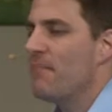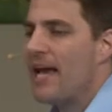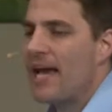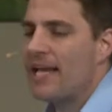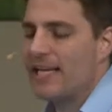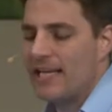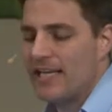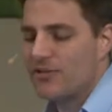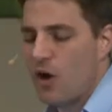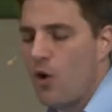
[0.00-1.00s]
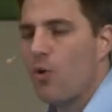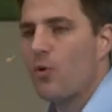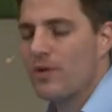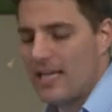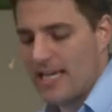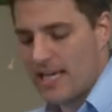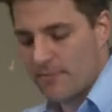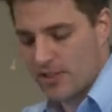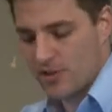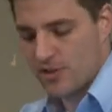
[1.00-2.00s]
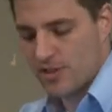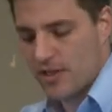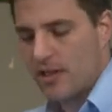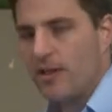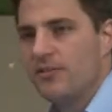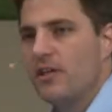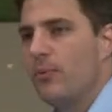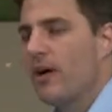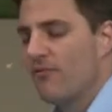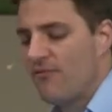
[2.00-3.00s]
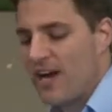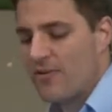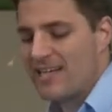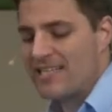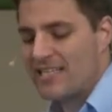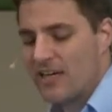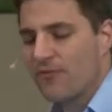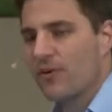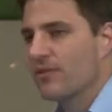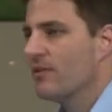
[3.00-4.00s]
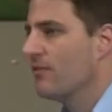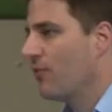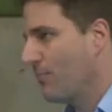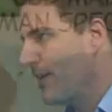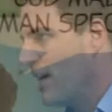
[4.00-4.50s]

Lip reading: man in his own image. You see, we are very different from the